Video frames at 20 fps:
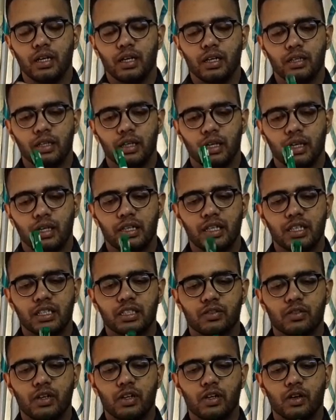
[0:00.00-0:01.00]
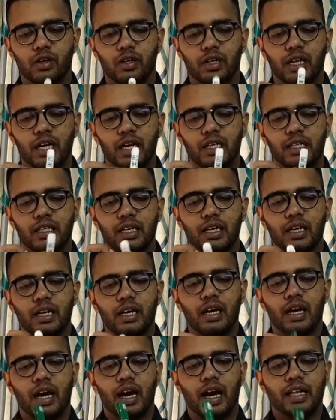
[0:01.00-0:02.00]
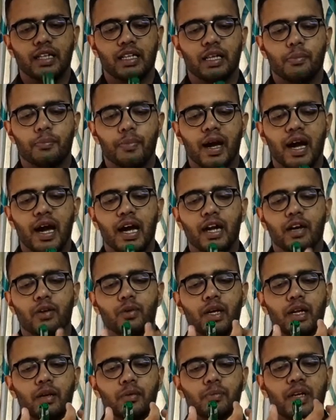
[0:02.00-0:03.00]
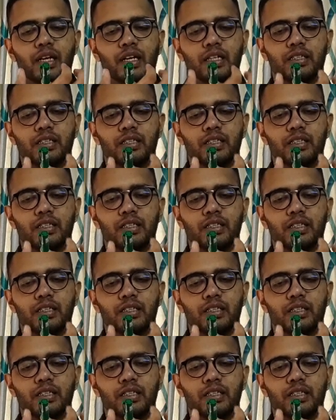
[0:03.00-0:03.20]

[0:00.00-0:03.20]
the disc will rotate and the pad will be,